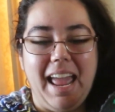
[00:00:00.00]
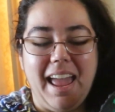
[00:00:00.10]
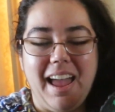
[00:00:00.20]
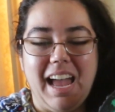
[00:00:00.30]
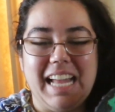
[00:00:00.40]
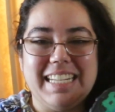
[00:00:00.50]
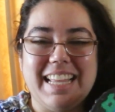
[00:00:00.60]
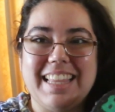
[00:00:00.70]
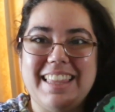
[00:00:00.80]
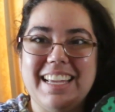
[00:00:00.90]
And
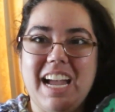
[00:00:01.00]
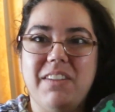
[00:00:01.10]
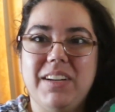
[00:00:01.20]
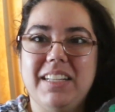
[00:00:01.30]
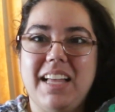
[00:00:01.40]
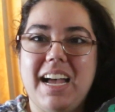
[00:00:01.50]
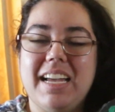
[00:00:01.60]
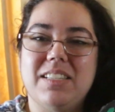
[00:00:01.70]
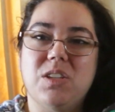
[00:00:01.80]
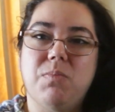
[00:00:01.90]
the thing I
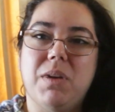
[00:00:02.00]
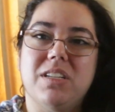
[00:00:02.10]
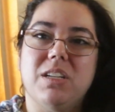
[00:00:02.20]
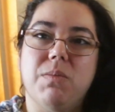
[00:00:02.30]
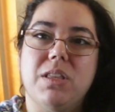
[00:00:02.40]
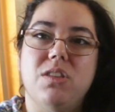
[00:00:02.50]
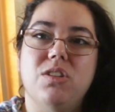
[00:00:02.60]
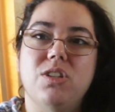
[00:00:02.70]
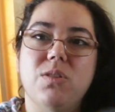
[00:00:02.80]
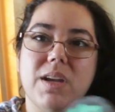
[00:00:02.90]
realized, especially with
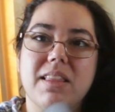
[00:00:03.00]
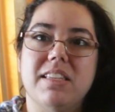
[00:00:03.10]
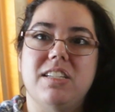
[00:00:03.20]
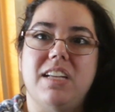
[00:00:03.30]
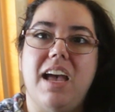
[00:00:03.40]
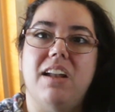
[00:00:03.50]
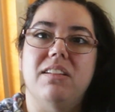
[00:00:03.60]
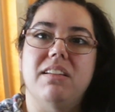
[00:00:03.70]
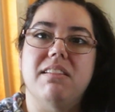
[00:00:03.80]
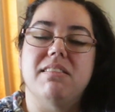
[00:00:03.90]
doing this
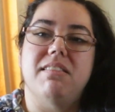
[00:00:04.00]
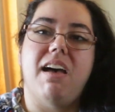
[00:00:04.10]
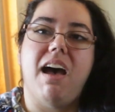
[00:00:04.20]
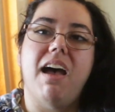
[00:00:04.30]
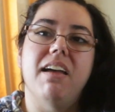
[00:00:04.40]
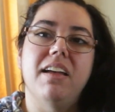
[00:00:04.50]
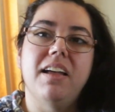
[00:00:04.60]
channel, is that,